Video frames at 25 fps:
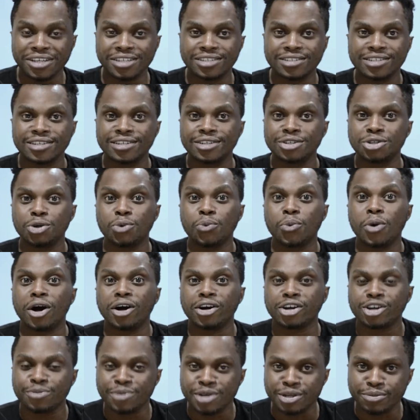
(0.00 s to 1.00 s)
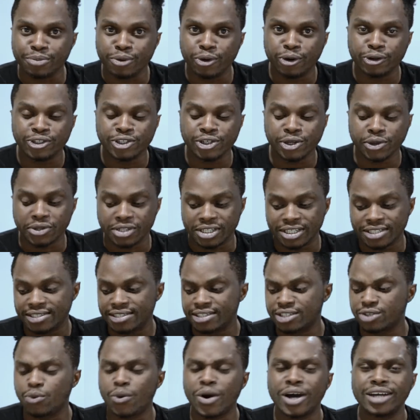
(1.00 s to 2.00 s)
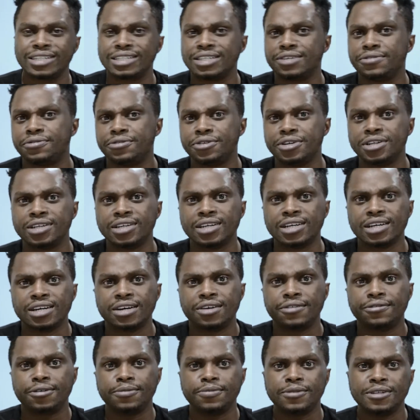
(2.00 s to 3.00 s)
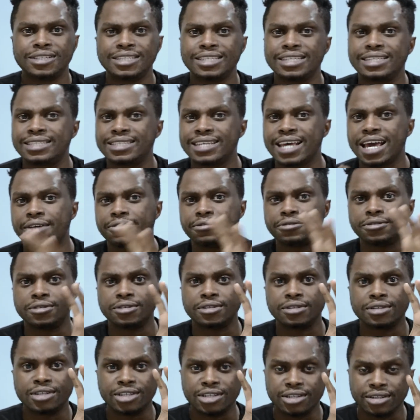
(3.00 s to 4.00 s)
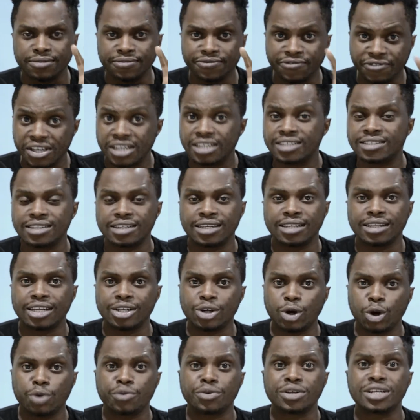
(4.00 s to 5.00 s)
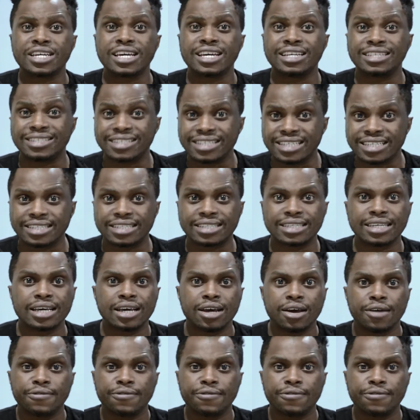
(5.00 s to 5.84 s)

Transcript: visa, you're welcome in Portugal. And this is quite different from the D7 visa that already exists